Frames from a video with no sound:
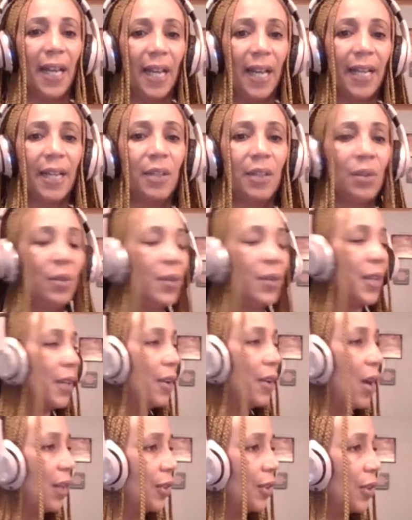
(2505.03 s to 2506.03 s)
And I know
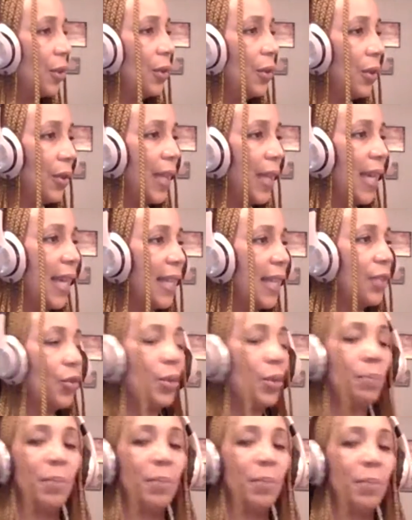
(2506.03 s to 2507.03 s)
they're also looking into it.